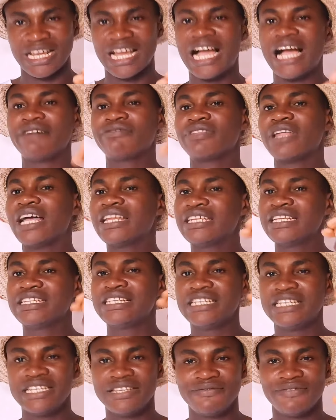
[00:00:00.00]
After they
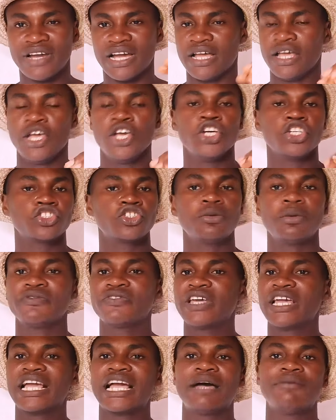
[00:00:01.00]
deliver, some
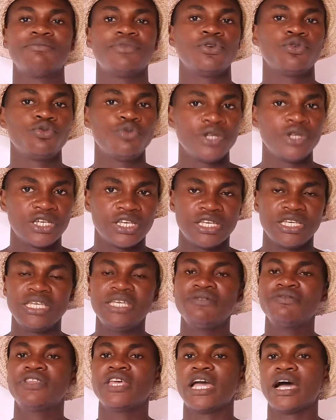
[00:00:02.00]
of them can be weak.
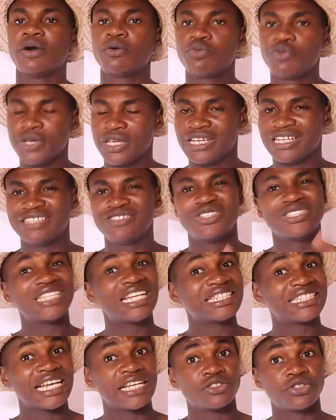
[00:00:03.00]
If they are weak, just
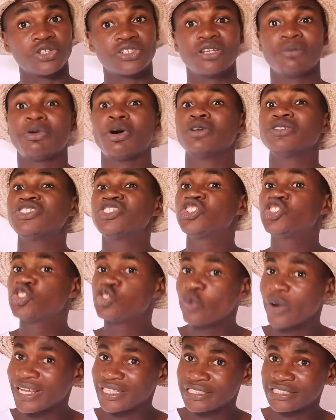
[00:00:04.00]
as I talked about
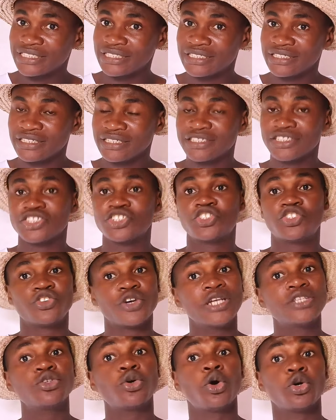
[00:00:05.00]
stress
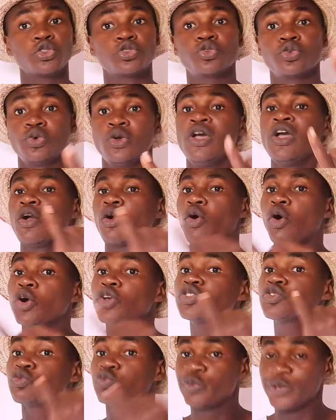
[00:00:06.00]
also
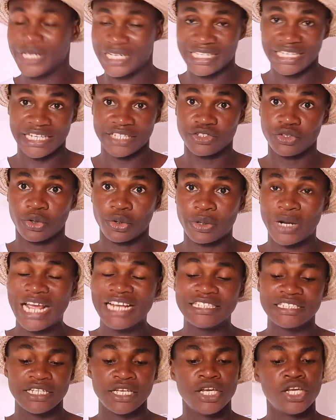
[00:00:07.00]
causes weakness. All
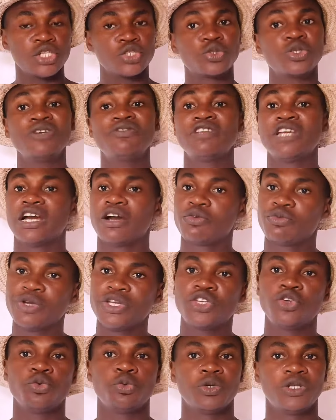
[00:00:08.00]
right, so if they are
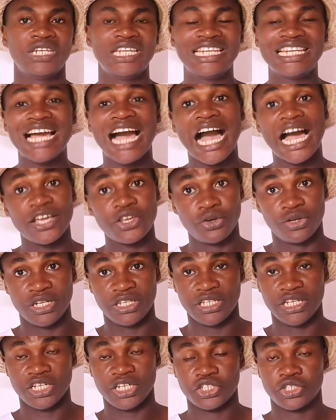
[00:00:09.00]
weak, you will need
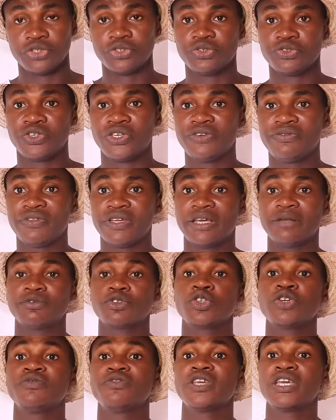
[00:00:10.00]
iron injection to give them.
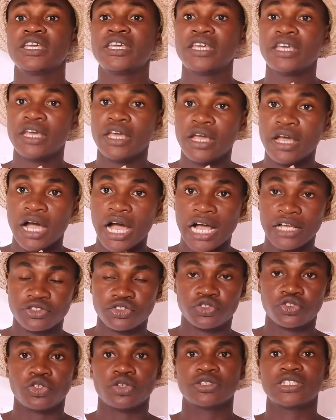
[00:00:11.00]
So if they are
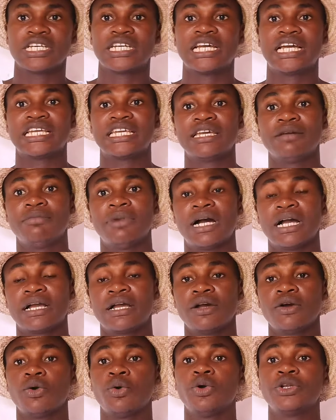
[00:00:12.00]
strong, they can get
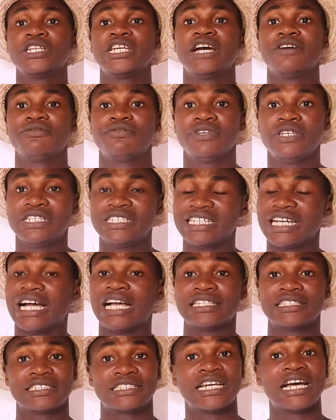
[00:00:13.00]
back on their feet
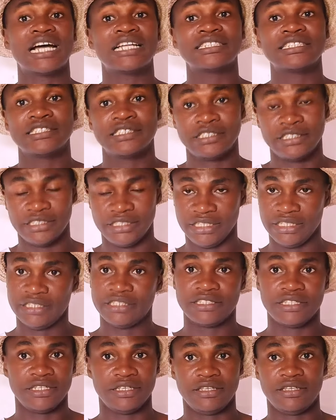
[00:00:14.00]
and start
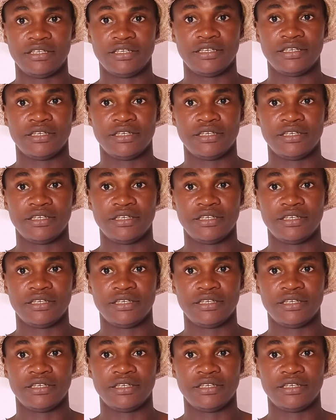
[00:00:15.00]
eating.